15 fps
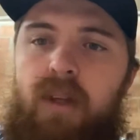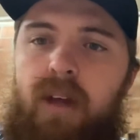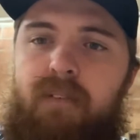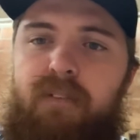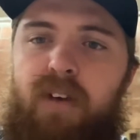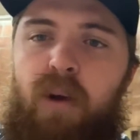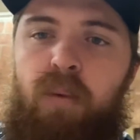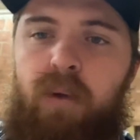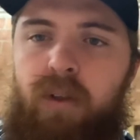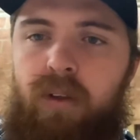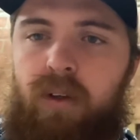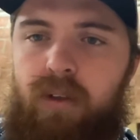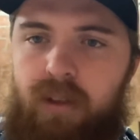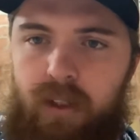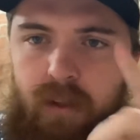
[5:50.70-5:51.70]
fabric
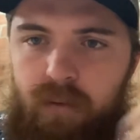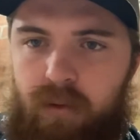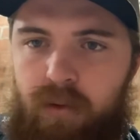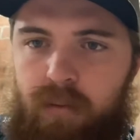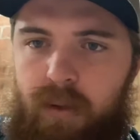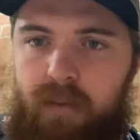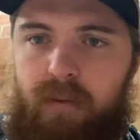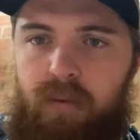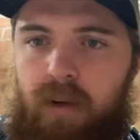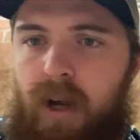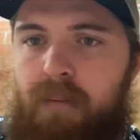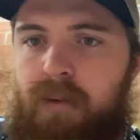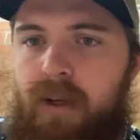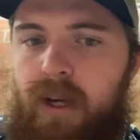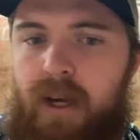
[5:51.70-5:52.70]
on, give it a little bit of a
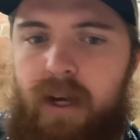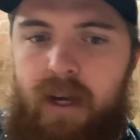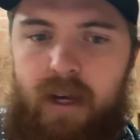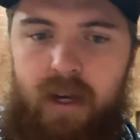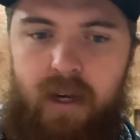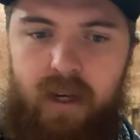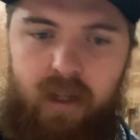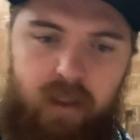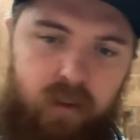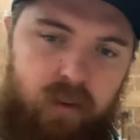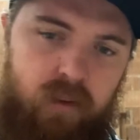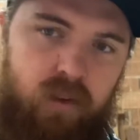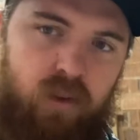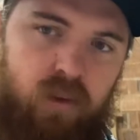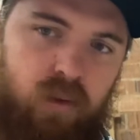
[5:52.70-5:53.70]
wrap,
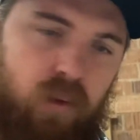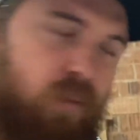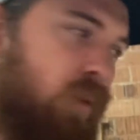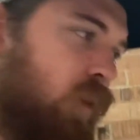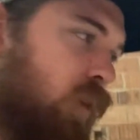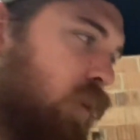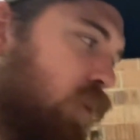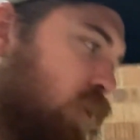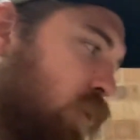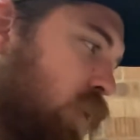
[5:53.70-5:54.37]
super glue